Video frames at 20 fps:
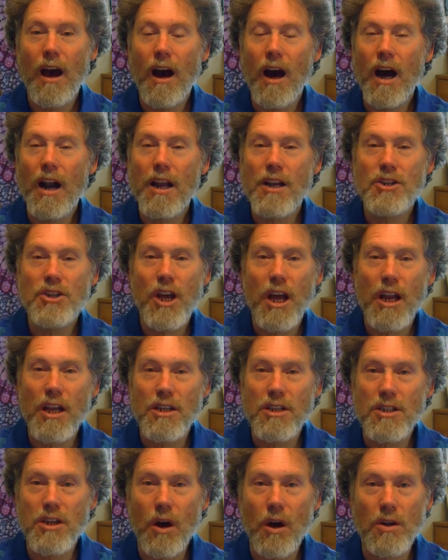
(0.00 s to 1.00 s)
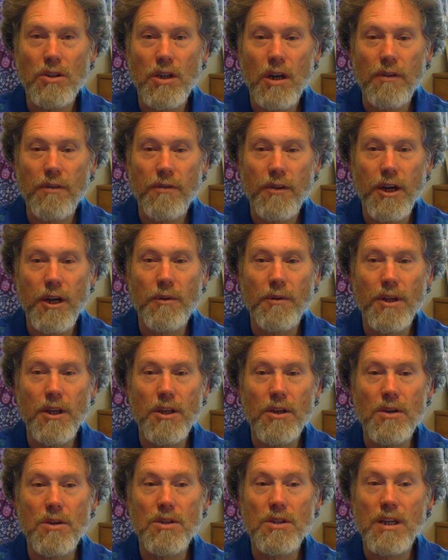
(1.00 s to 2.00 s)
Unenchanted stones are
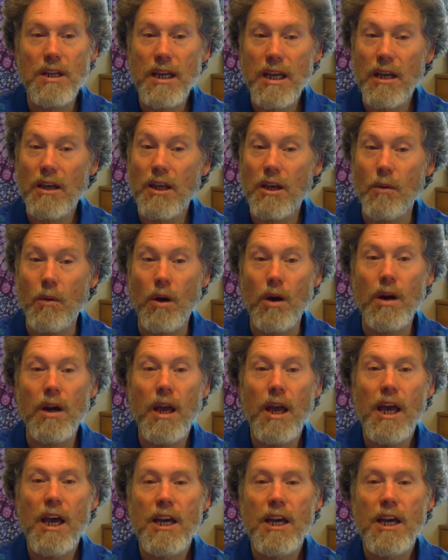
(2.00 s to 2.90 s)
frequently used in healing work